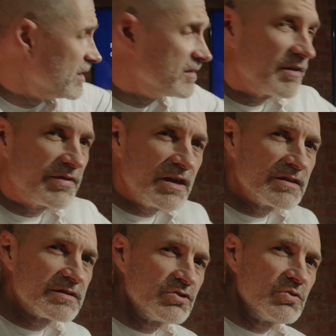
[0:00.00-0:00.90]

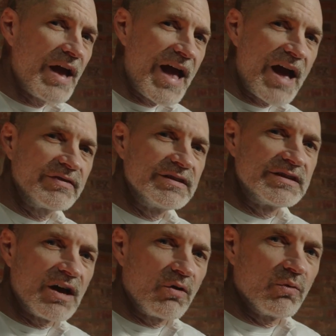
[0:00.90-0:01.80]
things that you haven't
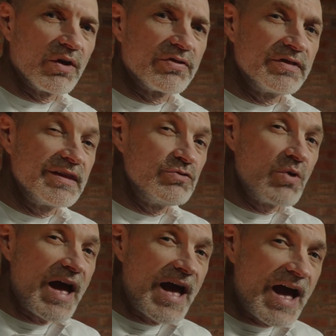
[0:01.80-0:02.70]
dealt with, that you
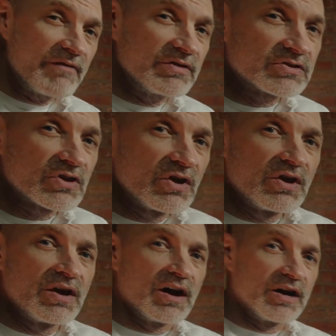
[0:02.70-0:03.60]
haven't
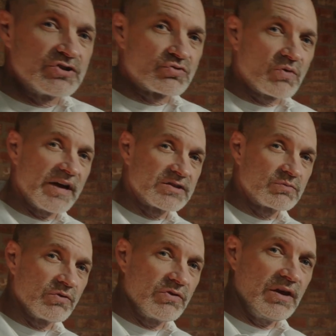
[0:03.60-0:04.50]
addressed
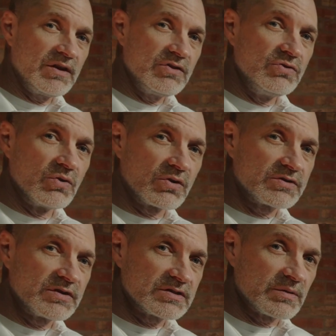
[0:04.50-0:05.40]
within your
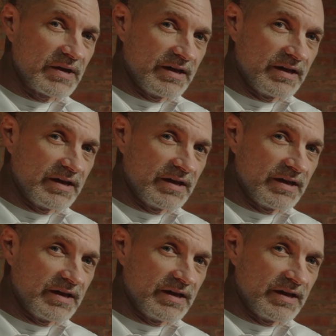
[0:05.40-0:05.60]
system.